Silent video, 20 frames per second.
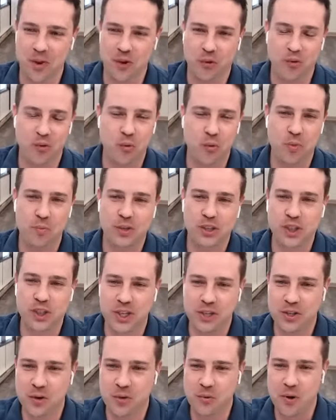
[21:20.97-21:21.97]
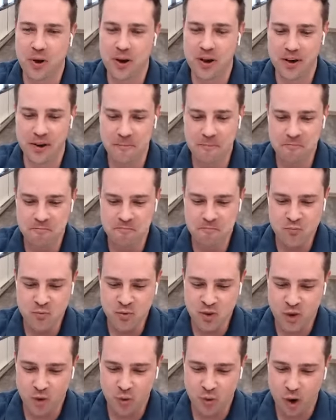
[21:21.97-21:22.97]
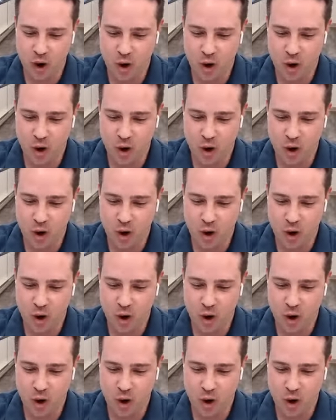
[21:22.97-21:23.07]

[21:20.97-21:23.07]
with Magento 1, we're